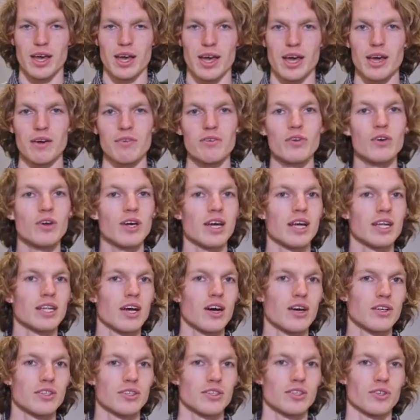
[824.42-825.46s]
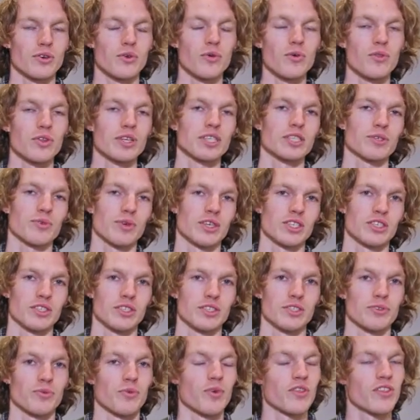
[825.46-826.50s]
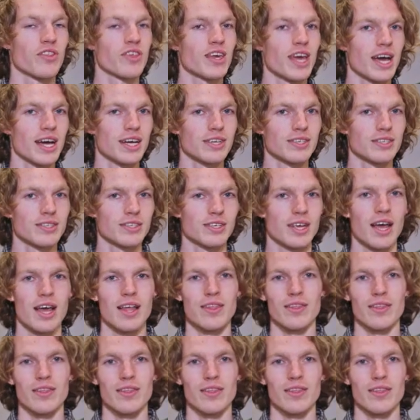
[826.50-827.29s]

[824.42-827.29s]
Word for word: If you can answer all these questions with yes,